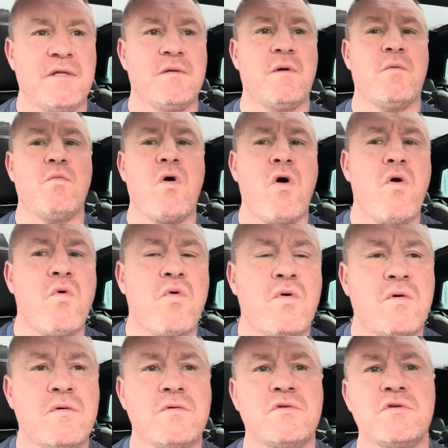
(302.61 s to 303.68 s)
He went, whoa,
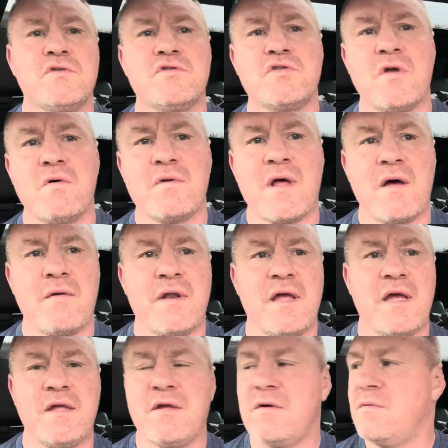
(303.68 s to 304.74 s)
slow down
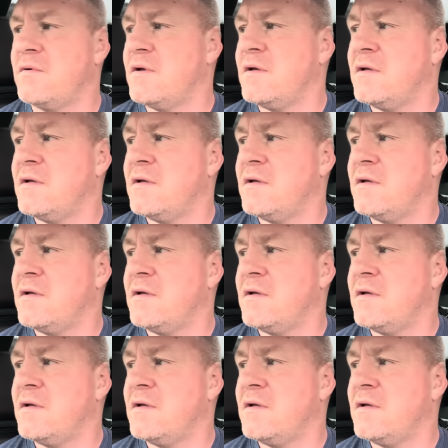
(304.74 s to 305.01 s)
there, you.